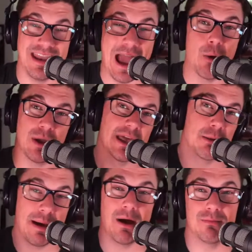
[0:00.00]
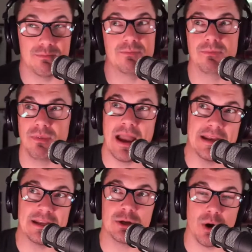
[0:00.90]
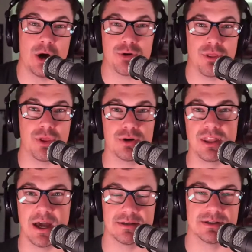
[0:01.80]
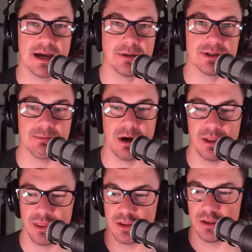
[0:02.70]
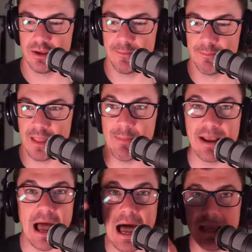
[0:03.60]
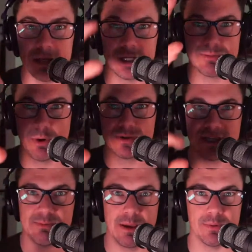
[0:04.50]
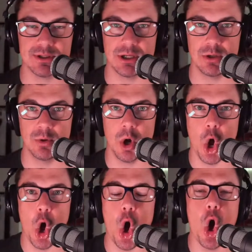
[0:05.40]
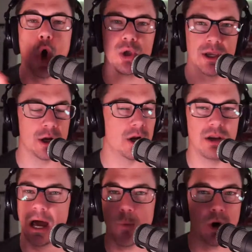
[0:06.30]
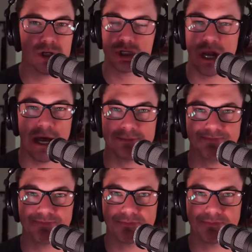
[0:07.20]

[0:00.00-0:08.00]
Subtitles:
Now we get about 90 to 130,000 downloads a month. I'm like, I could expose these people to you all year, not one shot.